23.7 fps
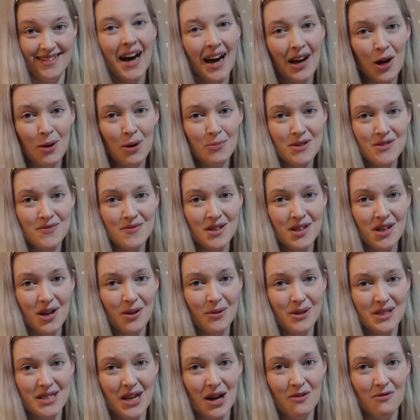I hope this video
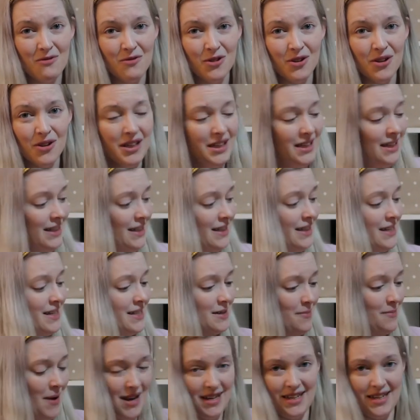was helpful in
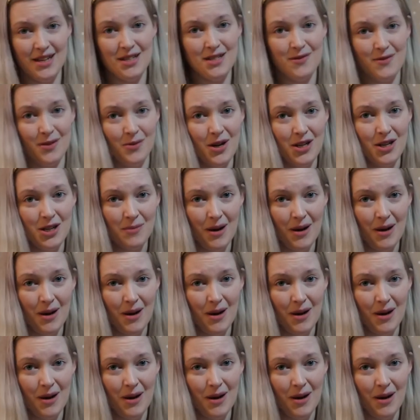some ideas for what